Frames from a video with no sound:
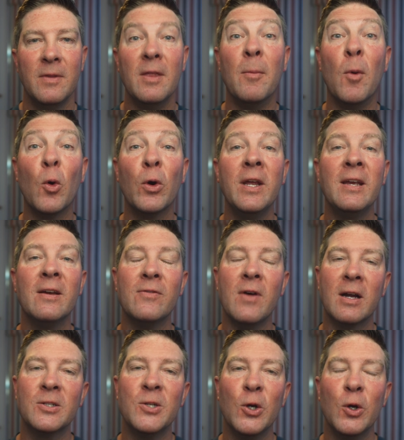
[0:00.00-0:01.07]
The morning of
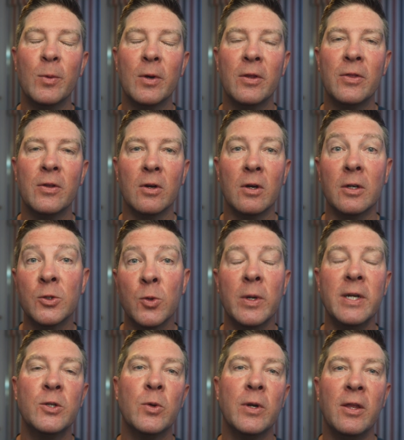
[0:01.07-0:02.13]
October 3rd,
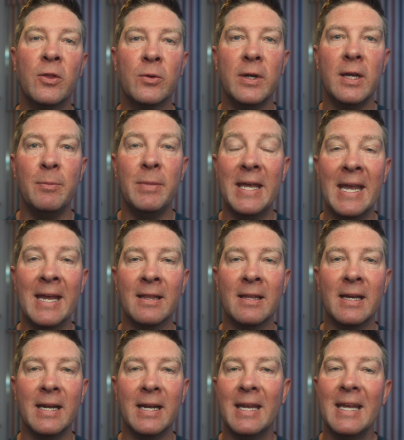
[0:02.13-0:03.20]
2023 began
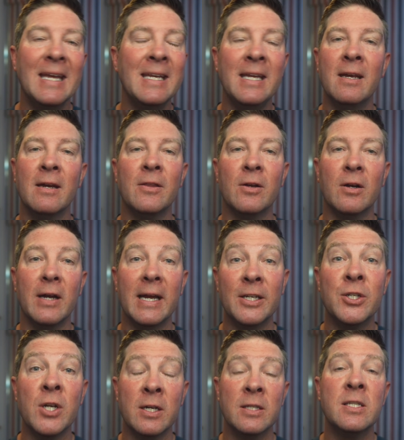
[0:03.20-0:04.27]
like any other at
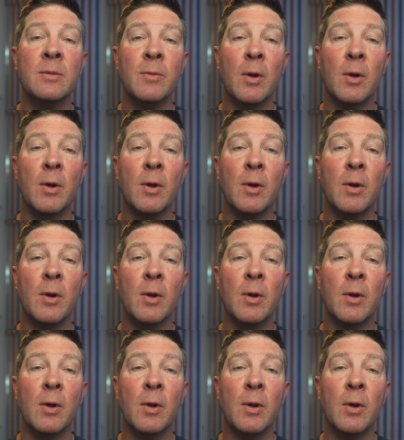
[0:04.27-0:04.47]
Johnson